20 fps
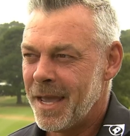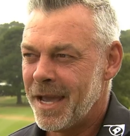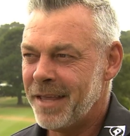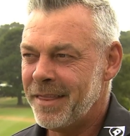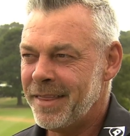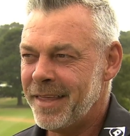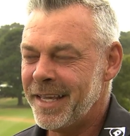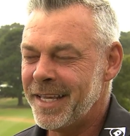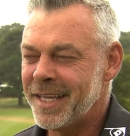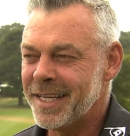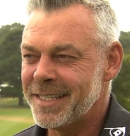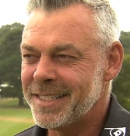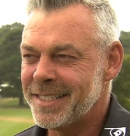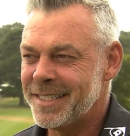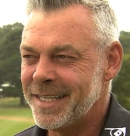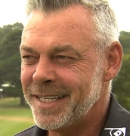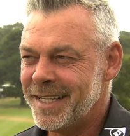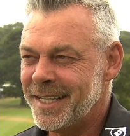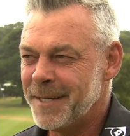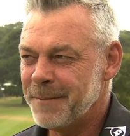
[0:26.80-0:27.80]
I think
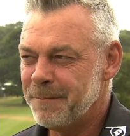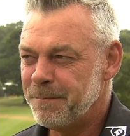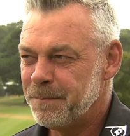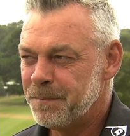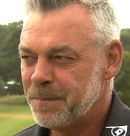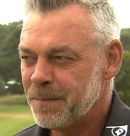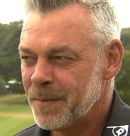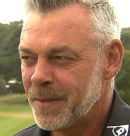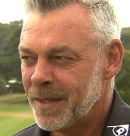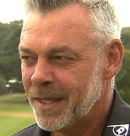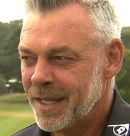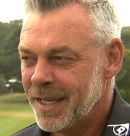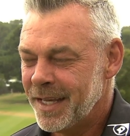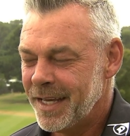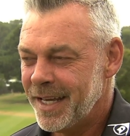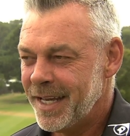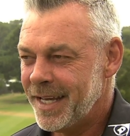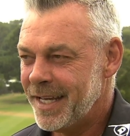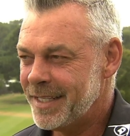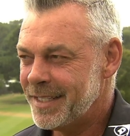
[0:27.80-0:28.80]

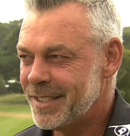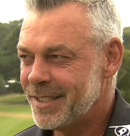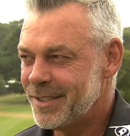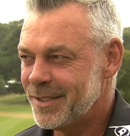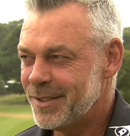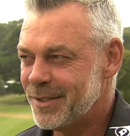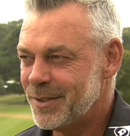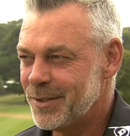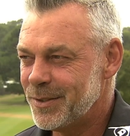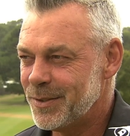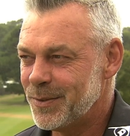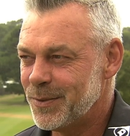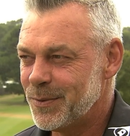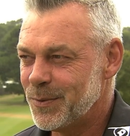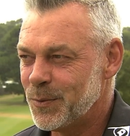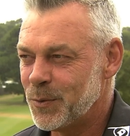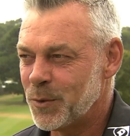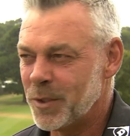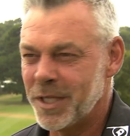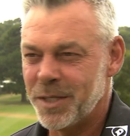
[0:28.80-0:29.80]
it's
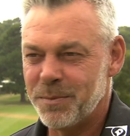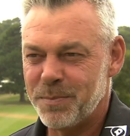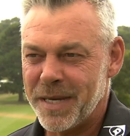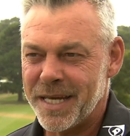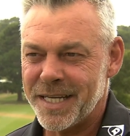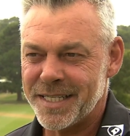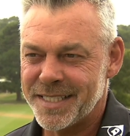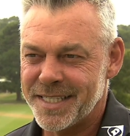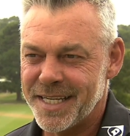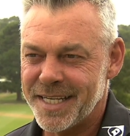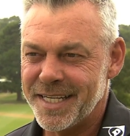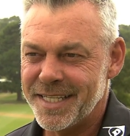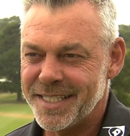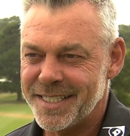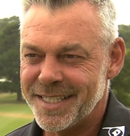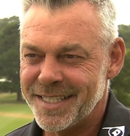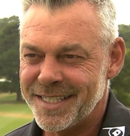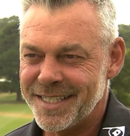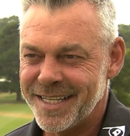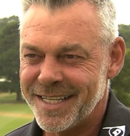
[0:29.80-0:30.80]
one of the best
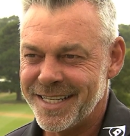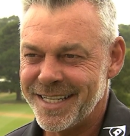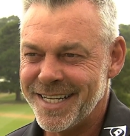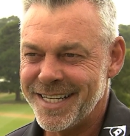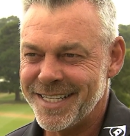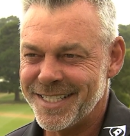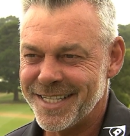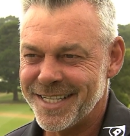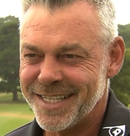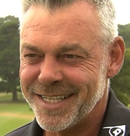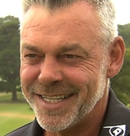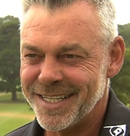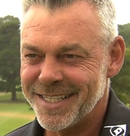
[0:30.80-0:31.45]
cities in Asia.